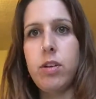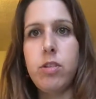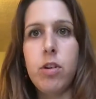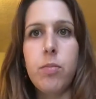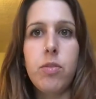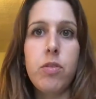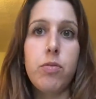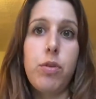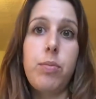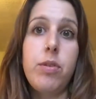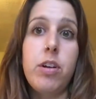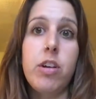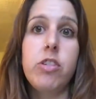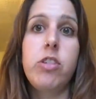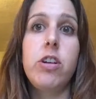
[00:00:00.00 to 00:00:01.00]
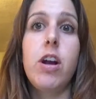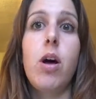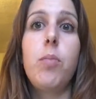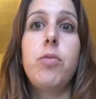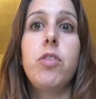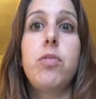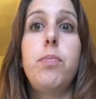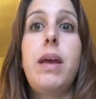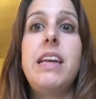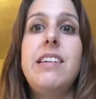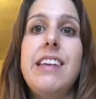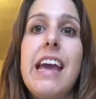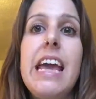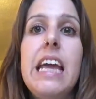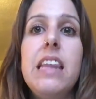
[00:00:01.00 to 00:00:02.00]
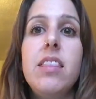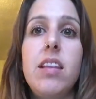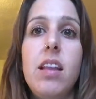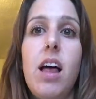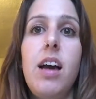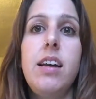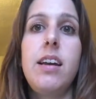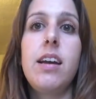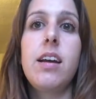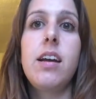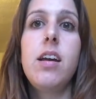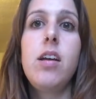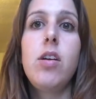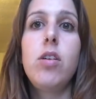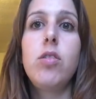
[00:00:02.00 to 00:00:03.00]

in terms of reproduction, it helps us maintain the lining.